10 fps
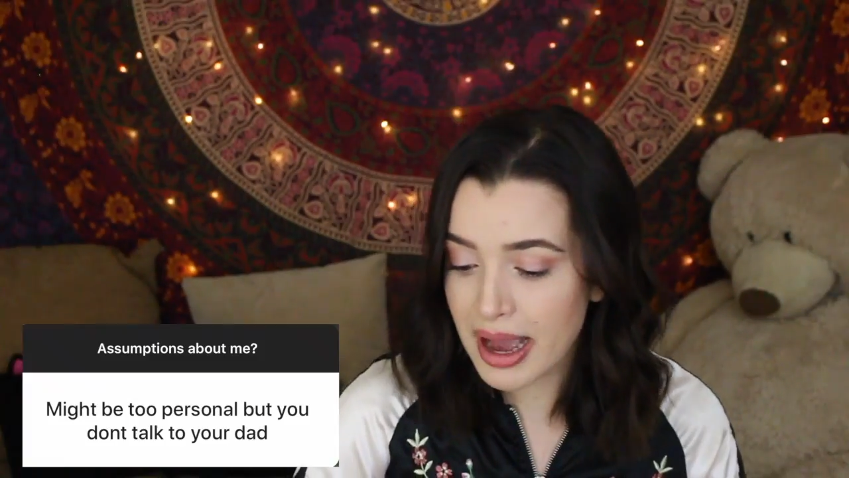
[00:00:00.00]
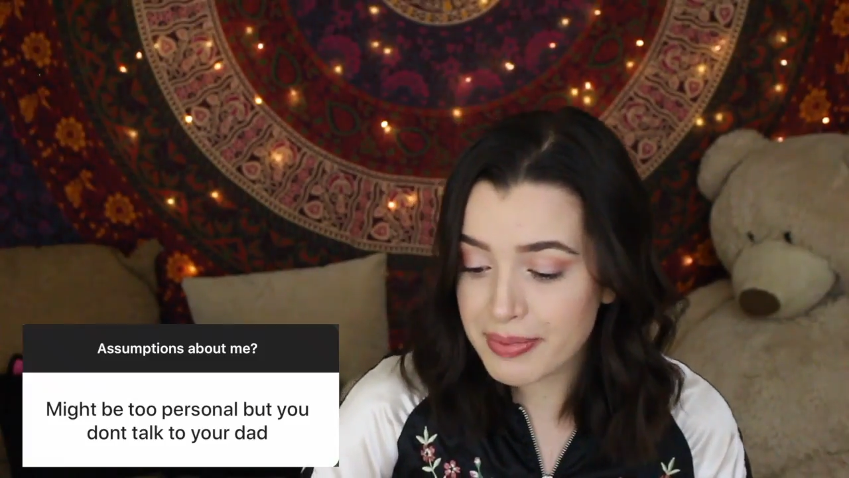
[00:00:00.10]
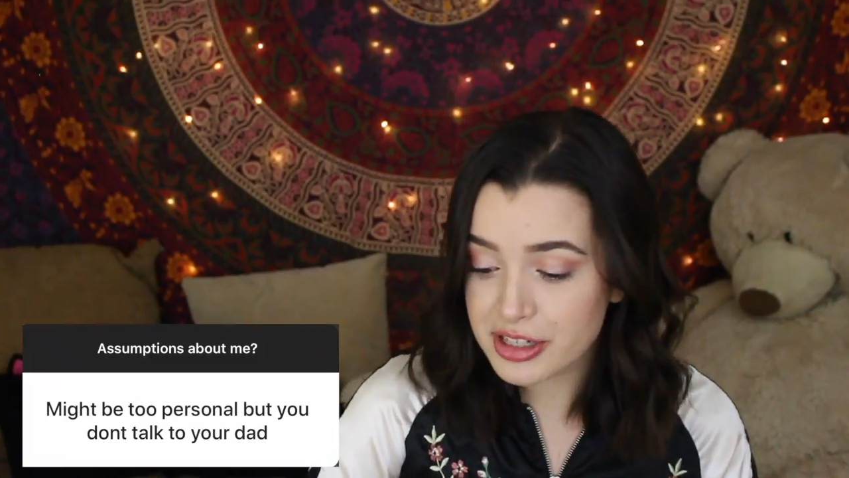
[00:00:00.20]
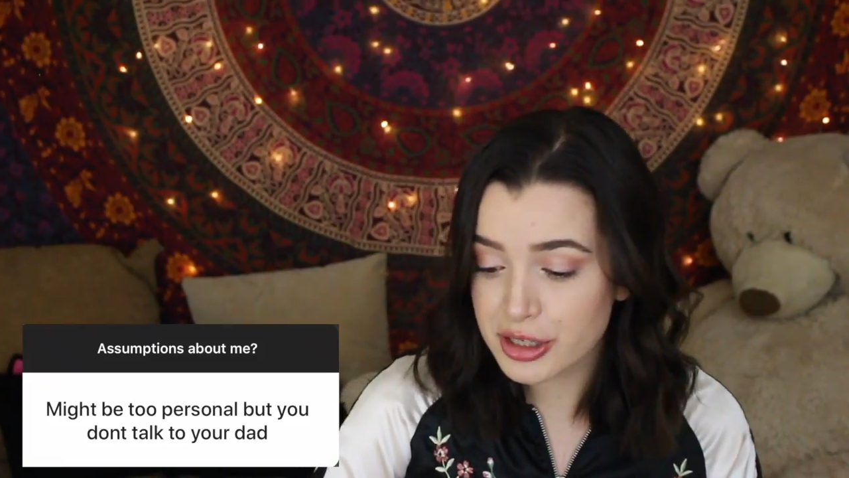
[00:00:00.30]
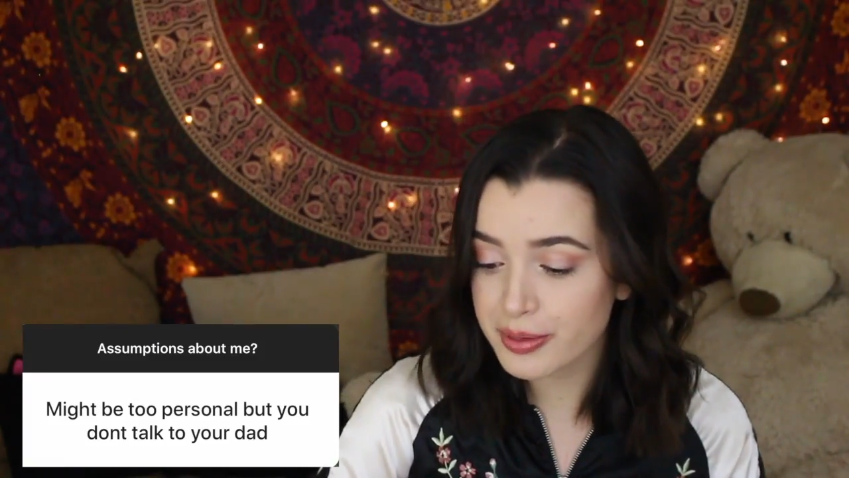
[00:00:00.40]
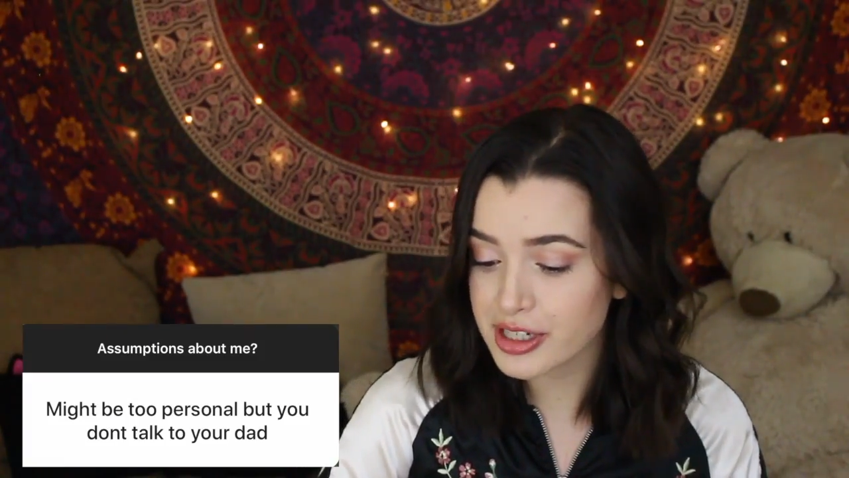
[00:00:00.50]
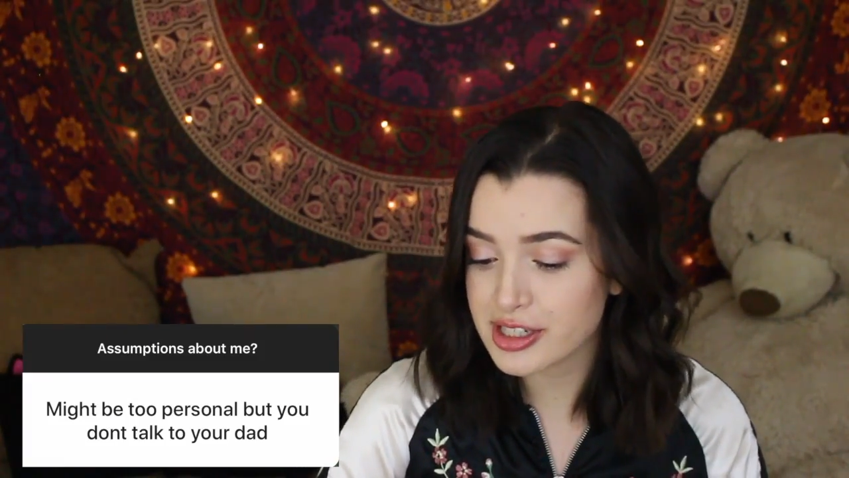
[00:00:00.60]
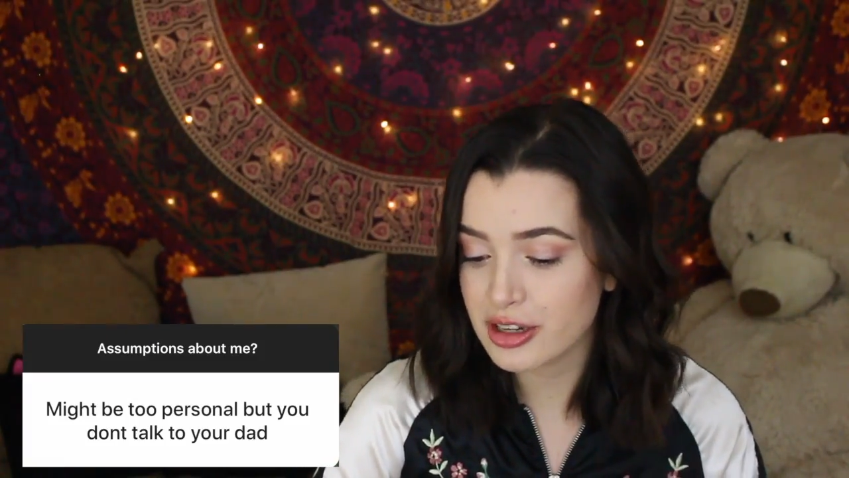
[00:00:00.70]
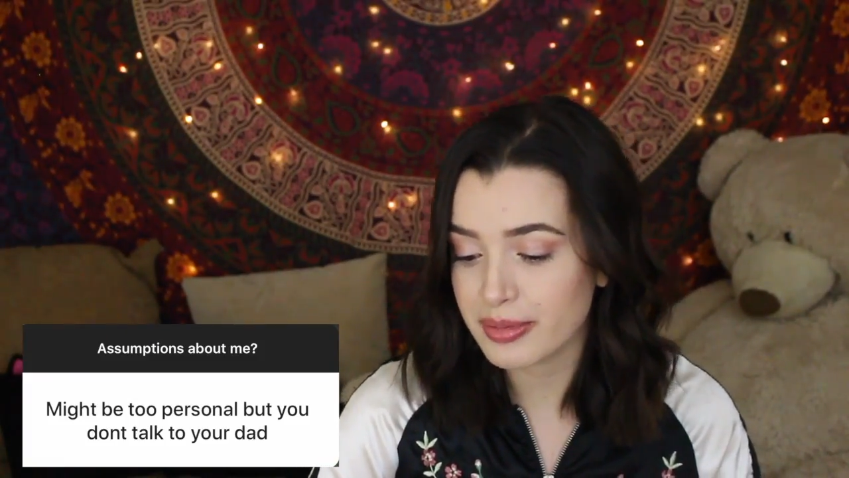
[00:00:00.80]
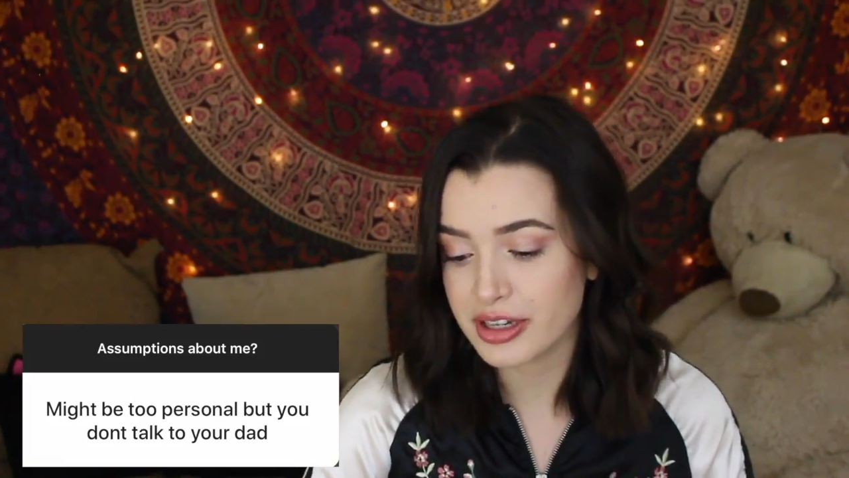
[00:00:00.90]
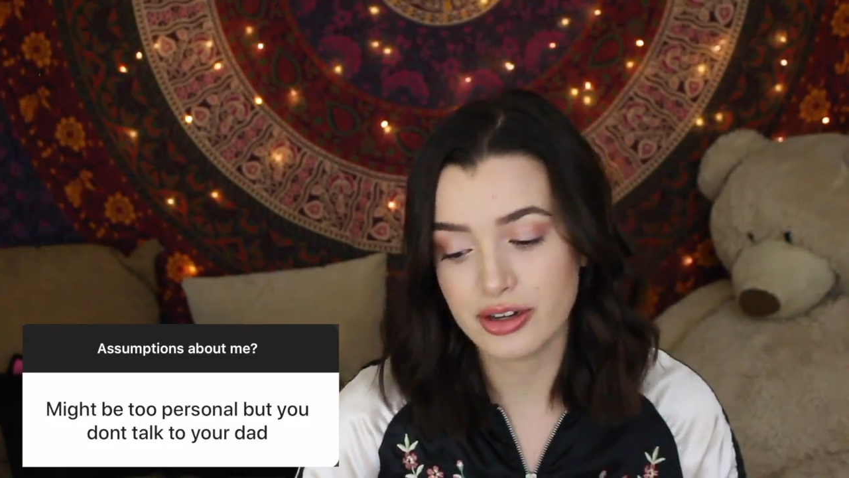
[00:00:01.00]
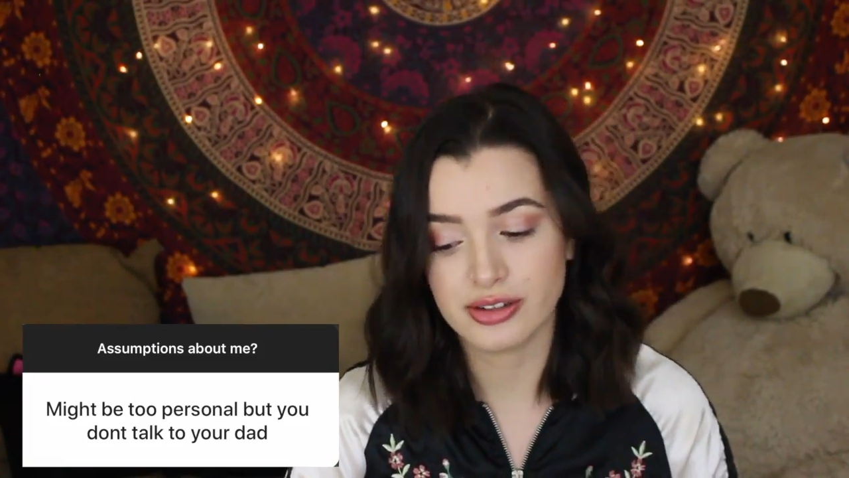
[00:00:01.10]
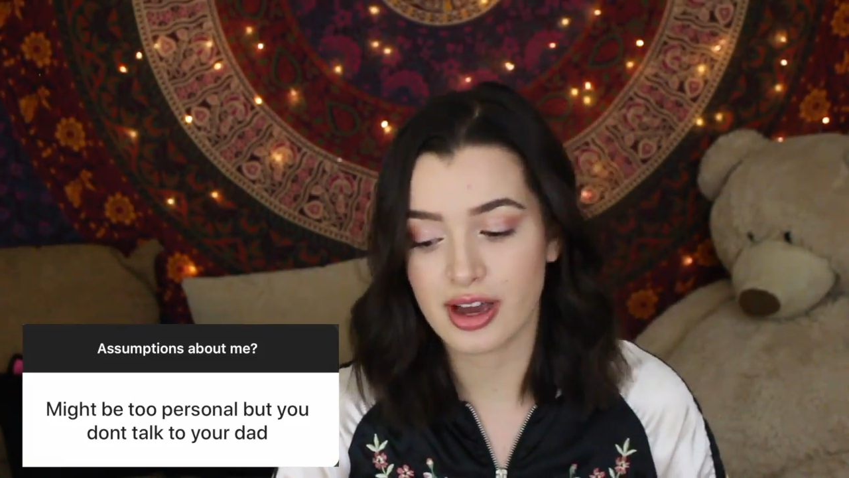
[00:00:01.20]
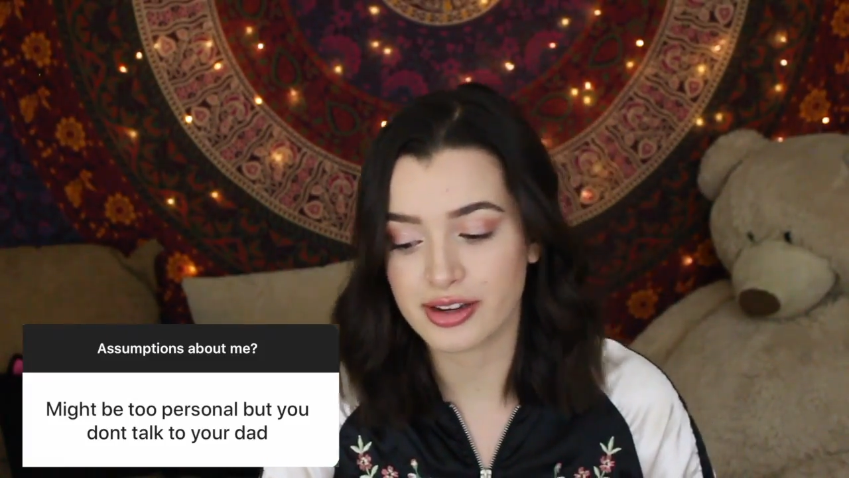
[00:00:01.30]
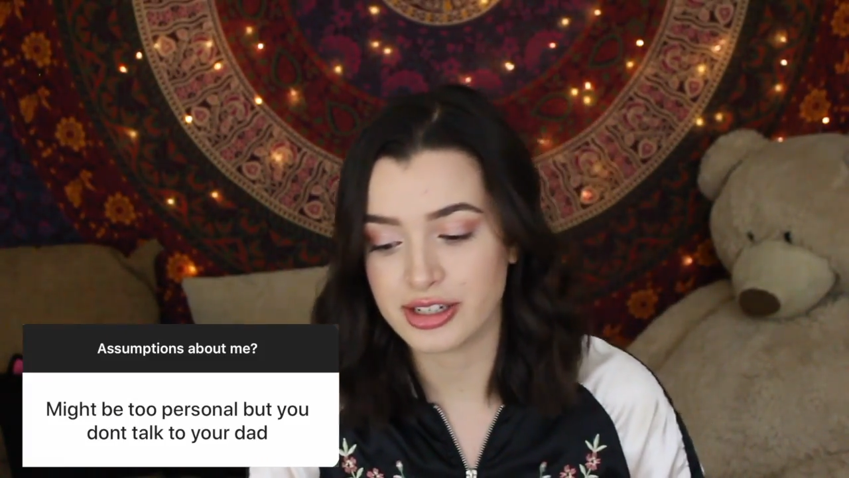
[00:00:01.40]
Might be too personal, but you
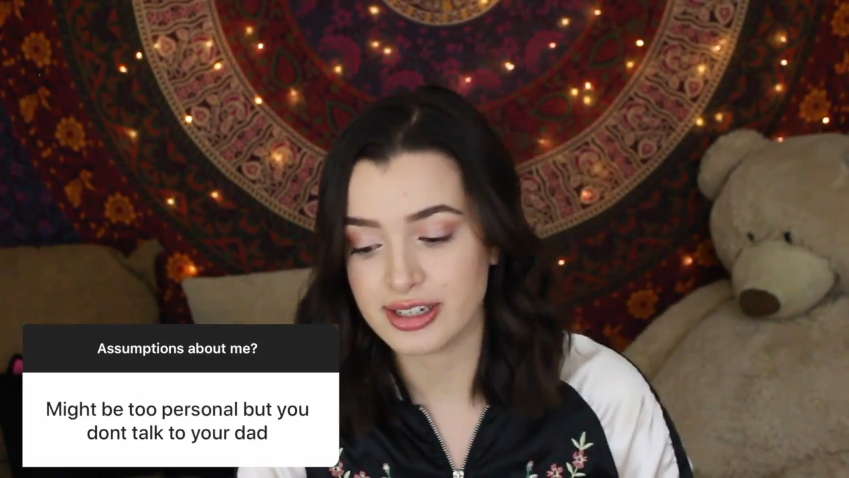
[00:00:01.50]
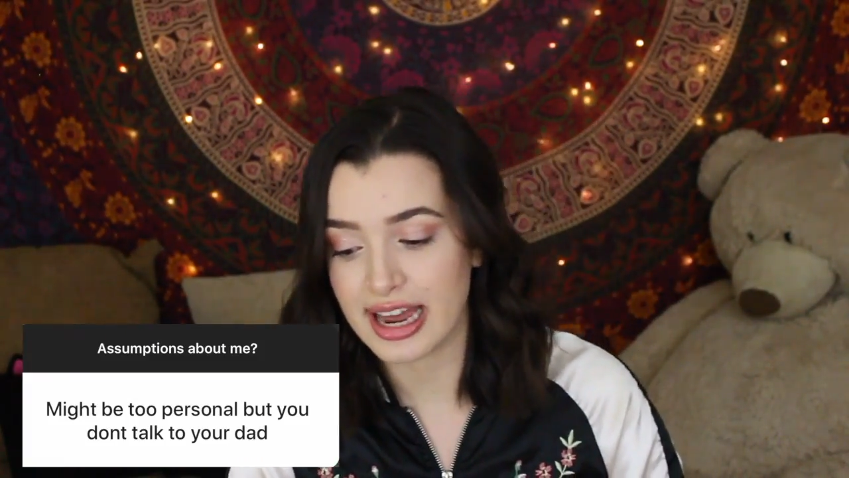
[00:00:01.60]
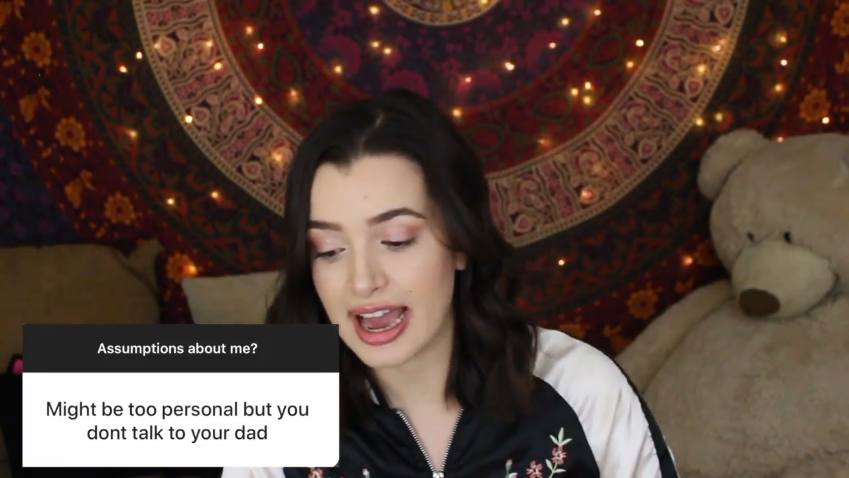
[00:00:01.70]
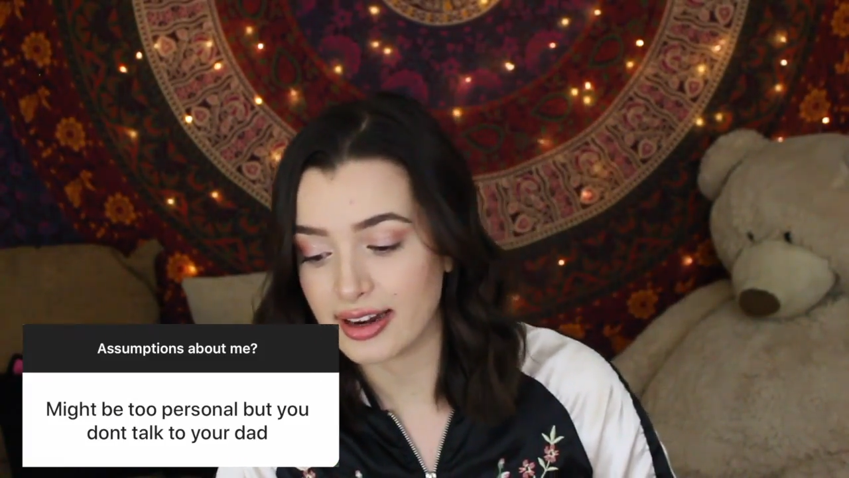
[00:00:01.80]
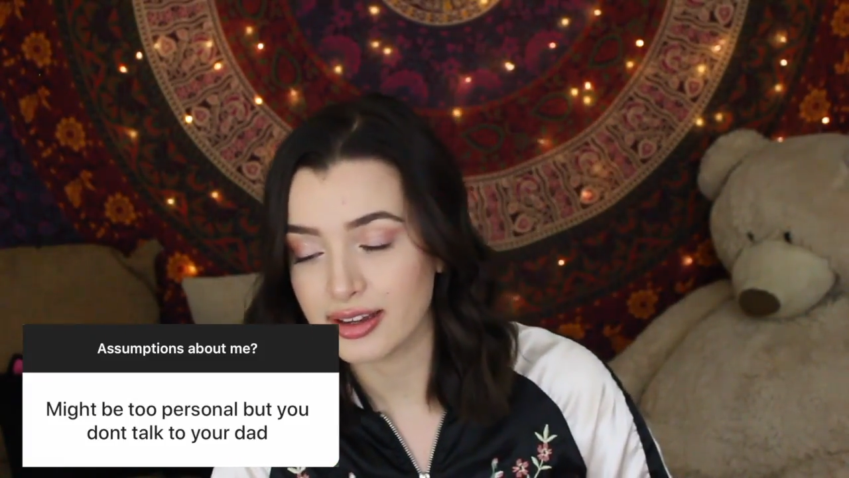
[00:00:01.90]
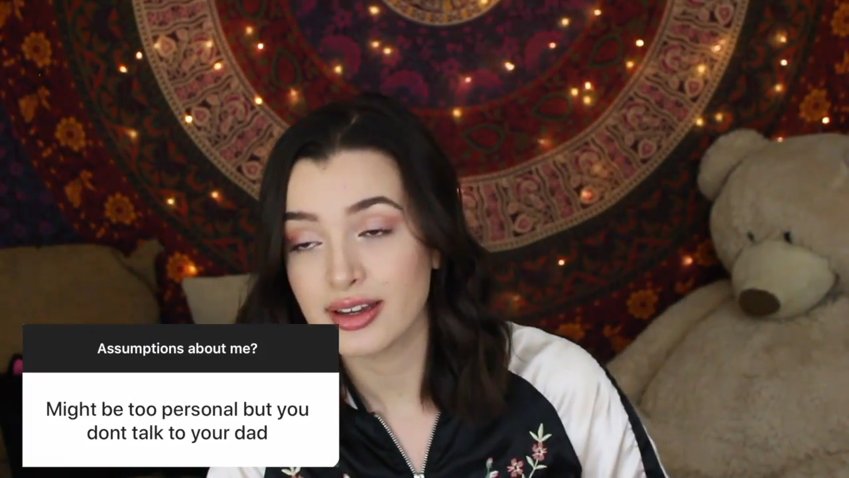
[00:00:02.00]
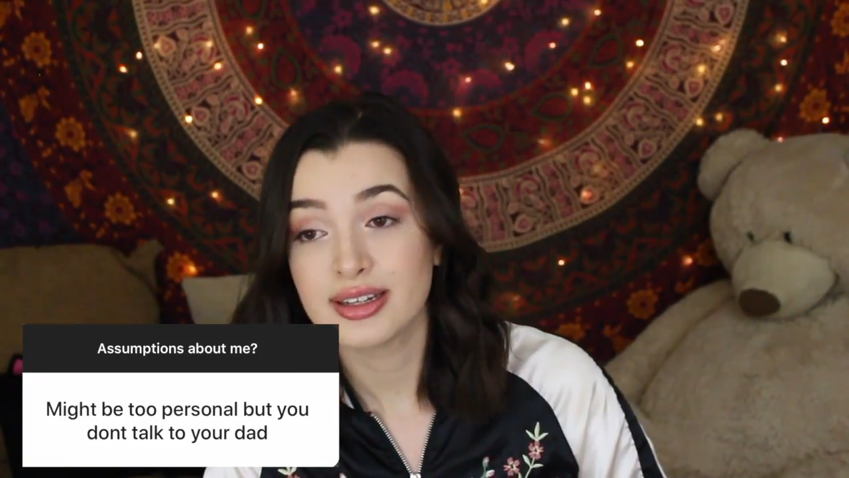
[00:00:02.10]
don't talk to your dad.